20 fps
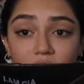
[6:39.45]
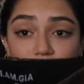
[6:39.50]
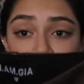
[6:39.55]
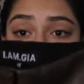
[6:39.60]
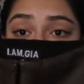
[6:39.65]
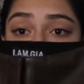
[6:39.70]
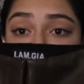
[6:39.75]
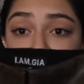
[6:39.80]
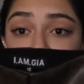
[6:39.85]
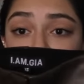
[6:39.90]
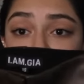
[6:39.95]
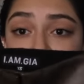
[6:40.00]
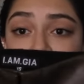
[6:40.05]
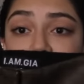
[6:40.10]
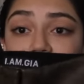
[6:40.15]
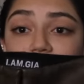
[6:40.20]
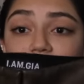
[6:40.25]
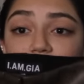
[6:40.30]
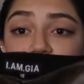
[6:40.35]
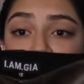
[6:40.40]
They're just
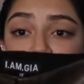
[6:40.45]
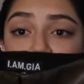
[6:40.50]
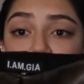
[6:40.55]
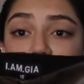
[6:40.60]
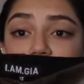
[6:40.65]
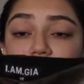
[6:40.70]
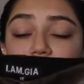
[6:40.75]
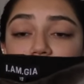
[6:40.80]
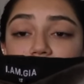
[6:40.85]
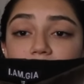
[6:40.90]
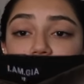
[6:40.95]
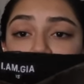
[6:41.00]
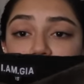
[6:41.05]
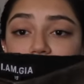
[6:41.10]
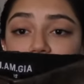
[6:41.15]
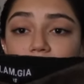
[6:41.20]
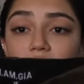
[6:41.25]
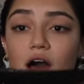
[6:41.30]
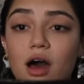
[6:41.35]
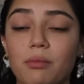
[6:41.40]
flat, straight at the
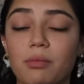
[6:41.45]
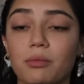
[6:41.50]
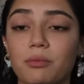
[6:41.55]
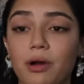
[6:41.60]
top,